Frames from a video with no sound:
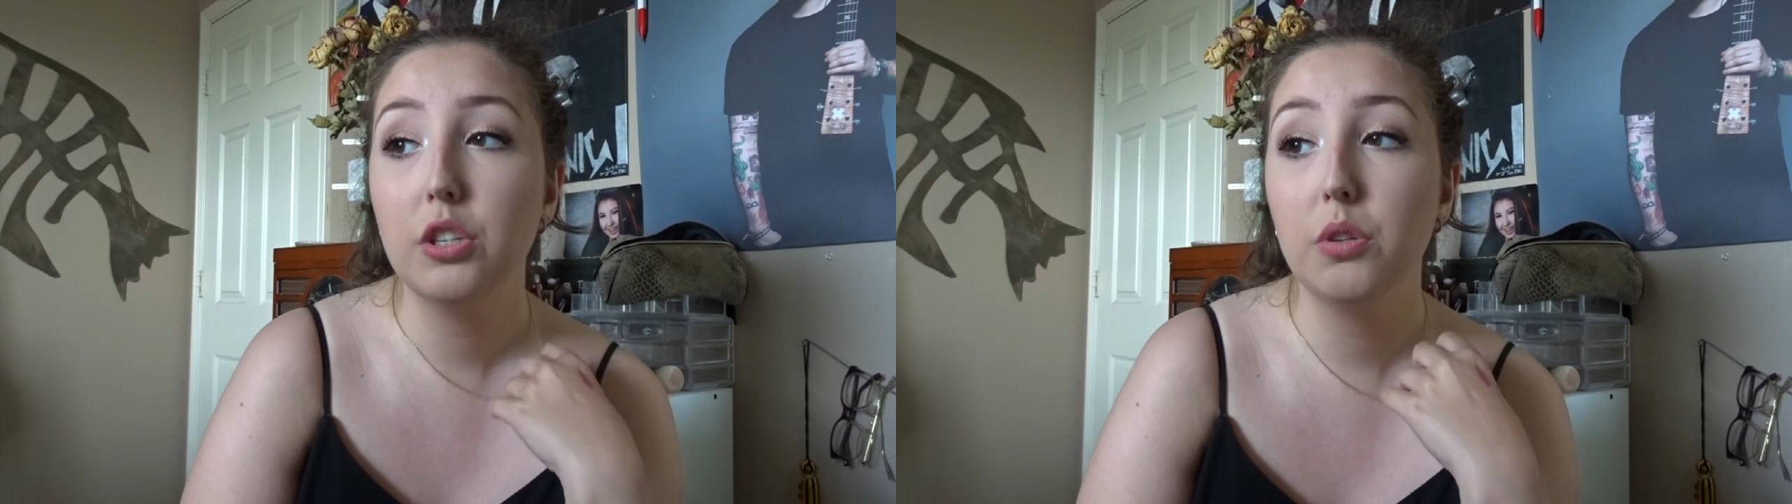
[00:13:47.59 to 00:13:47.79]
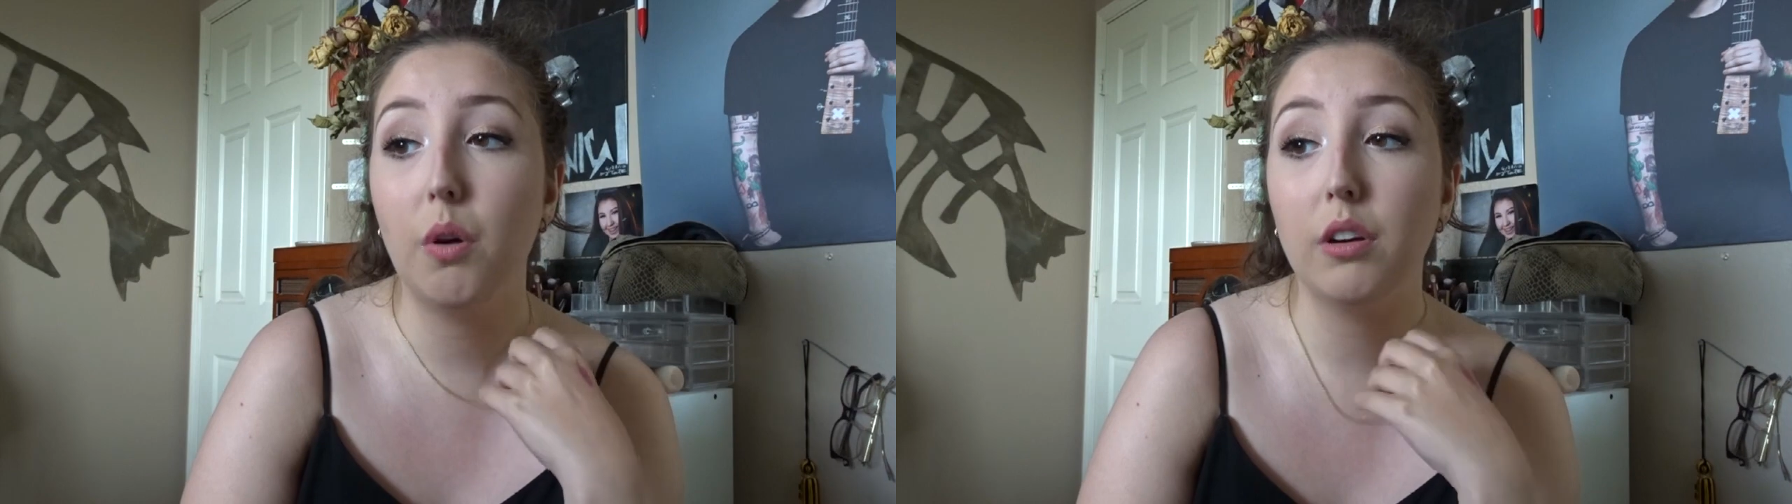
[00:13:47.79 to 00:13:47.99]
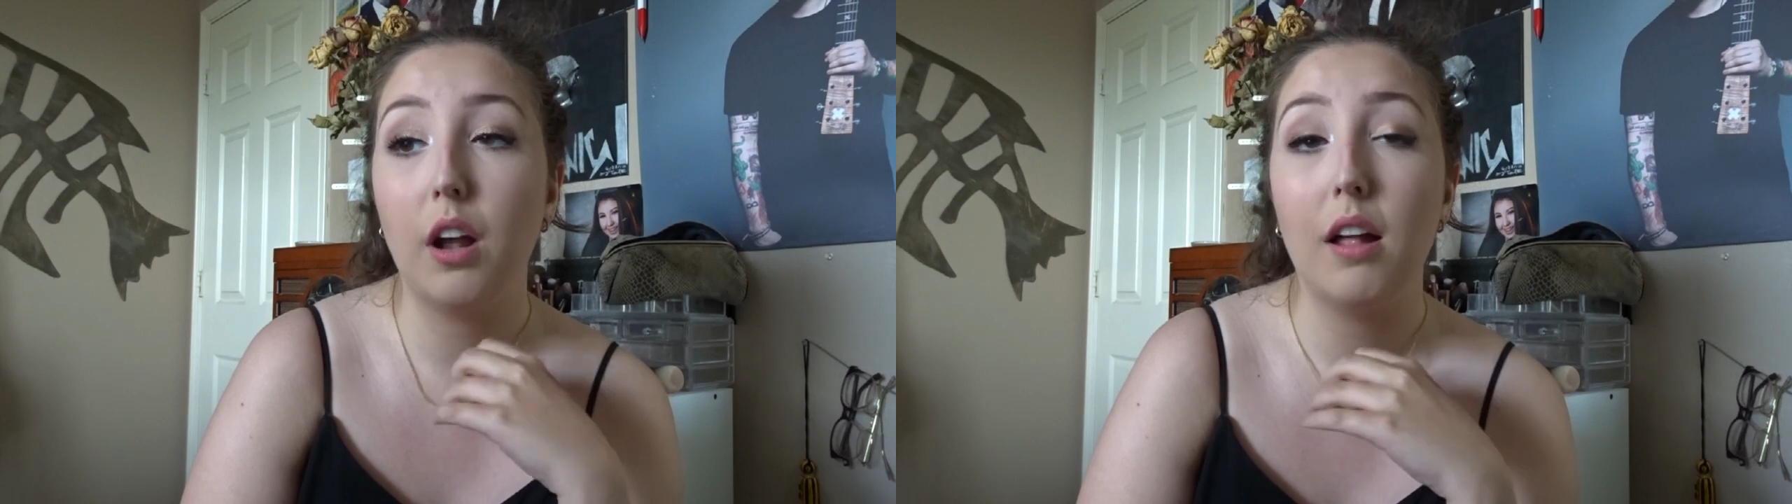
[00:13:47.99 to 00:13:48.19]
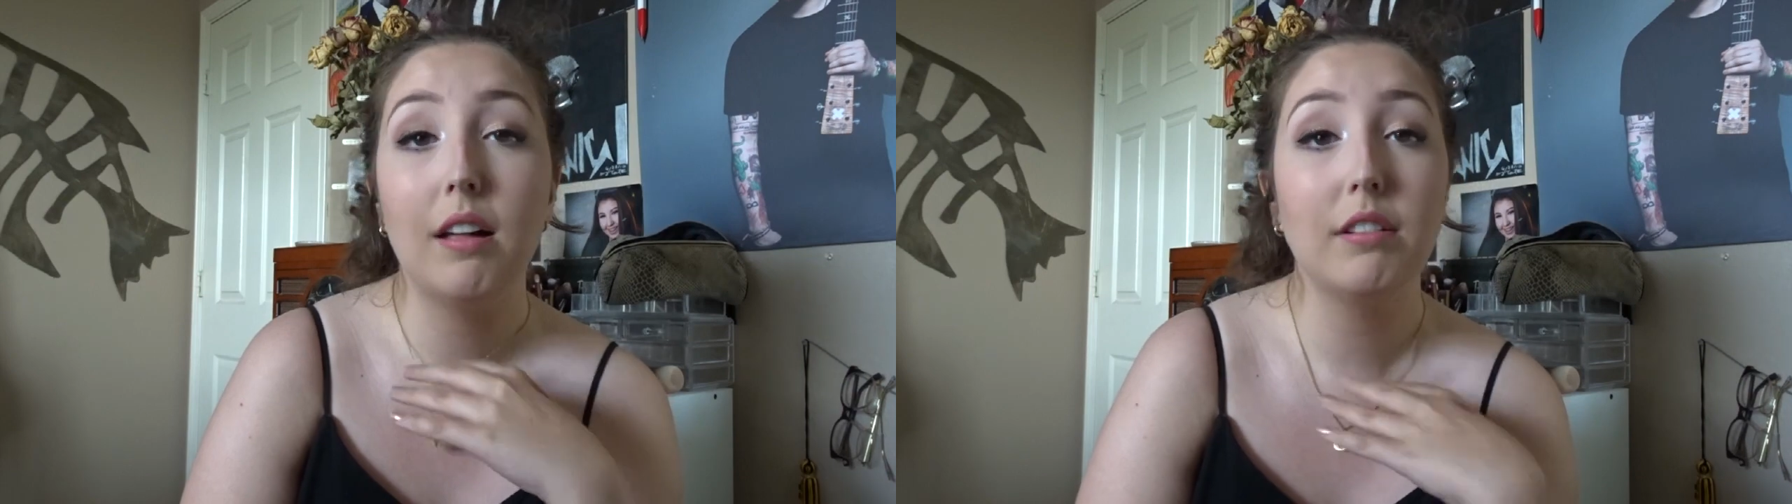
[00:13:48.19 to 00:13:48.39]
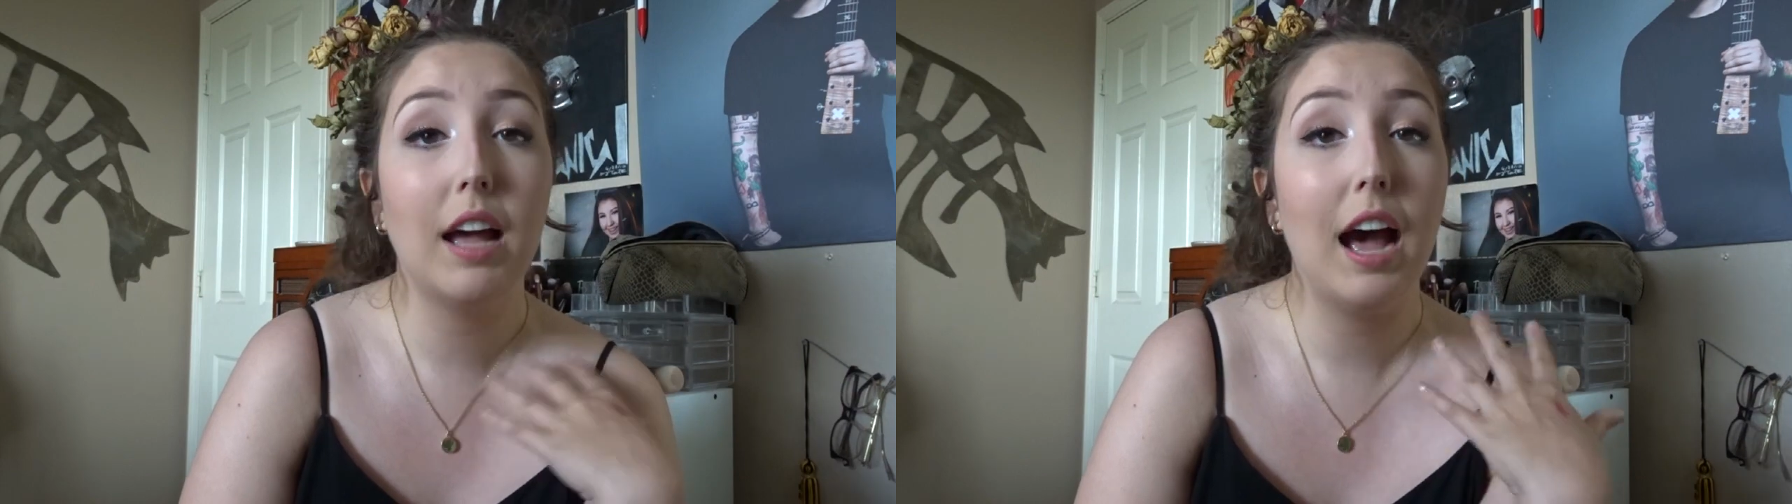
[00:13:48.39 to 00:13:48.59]
you are not
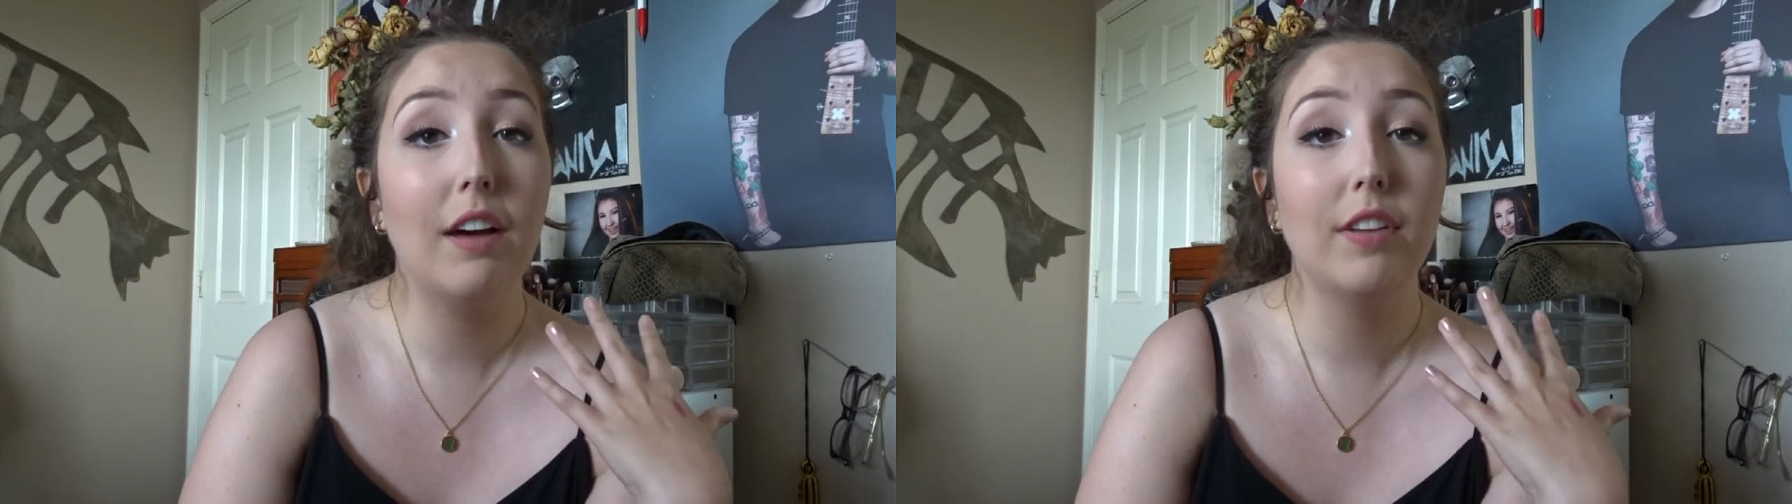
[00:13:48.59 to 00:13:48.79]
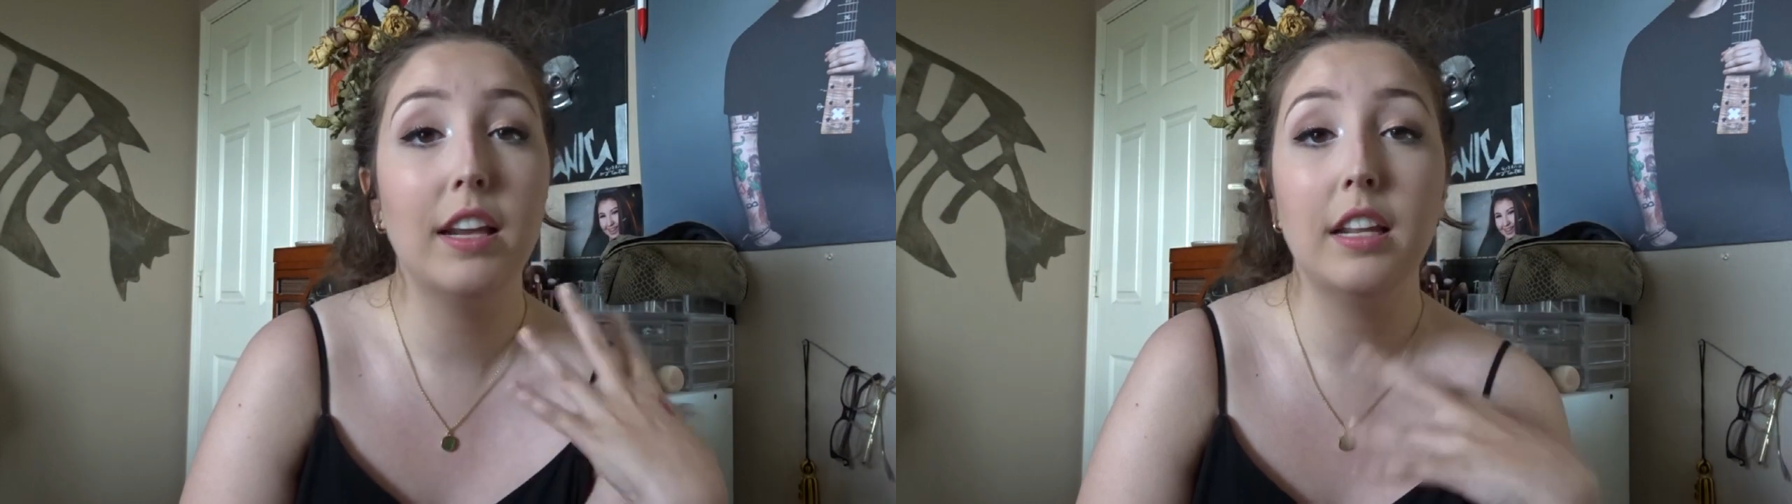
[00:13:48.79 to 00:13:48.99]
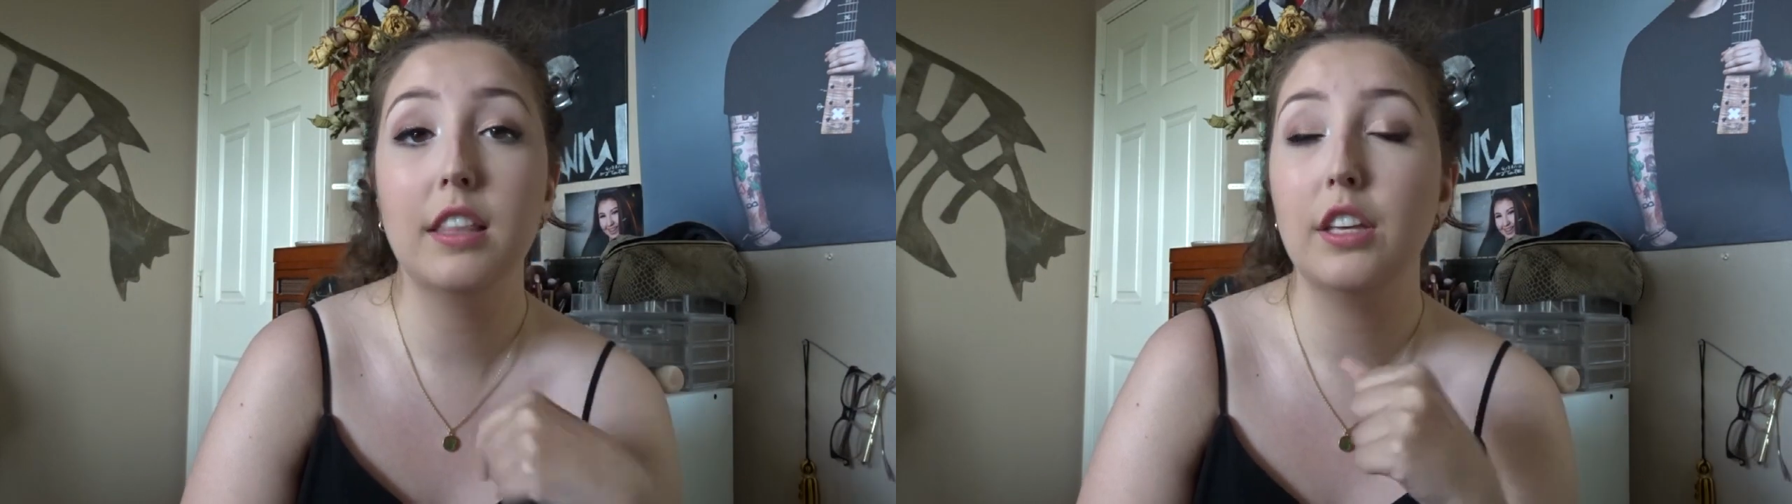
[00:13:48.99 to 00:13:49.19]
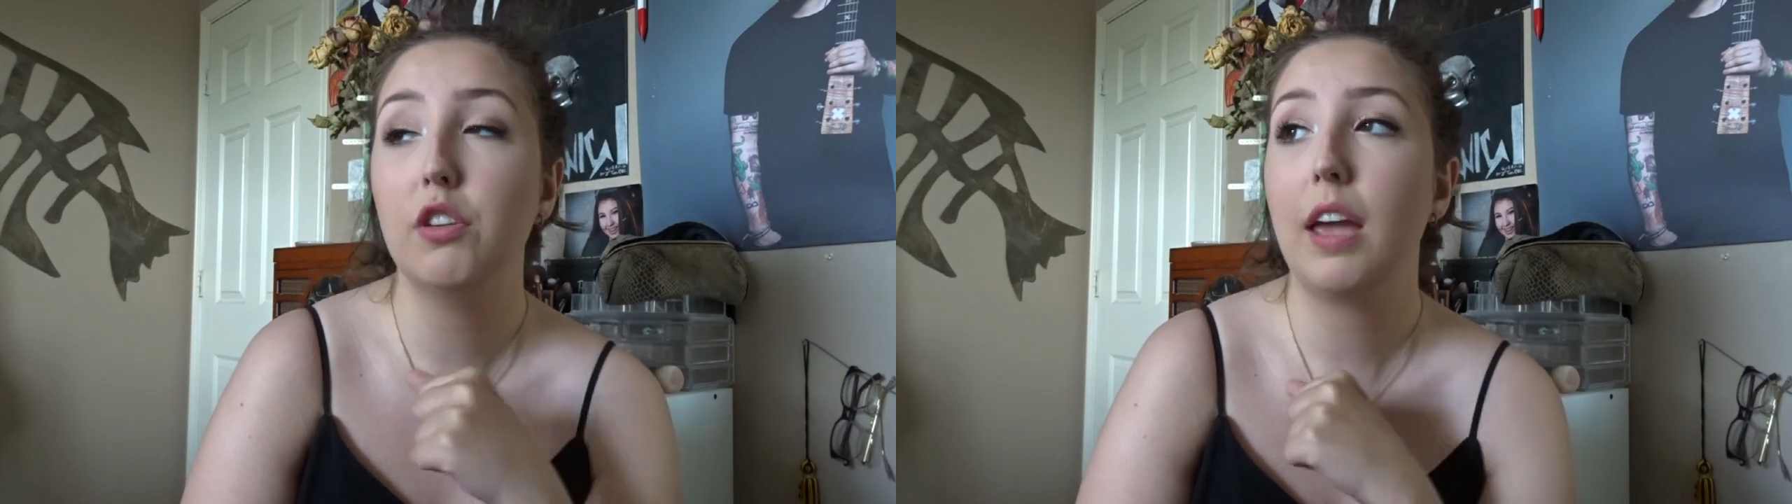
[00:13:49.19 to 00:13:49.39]
allowed to have anything.